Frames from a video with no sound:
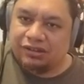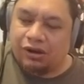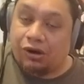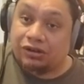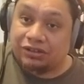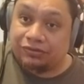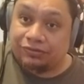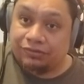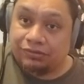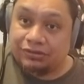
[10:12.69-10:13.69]

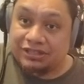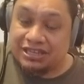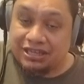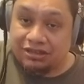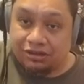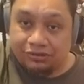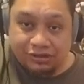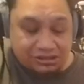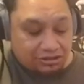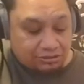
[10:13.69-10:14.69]
octave D over the
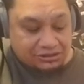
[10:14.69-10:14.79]
top,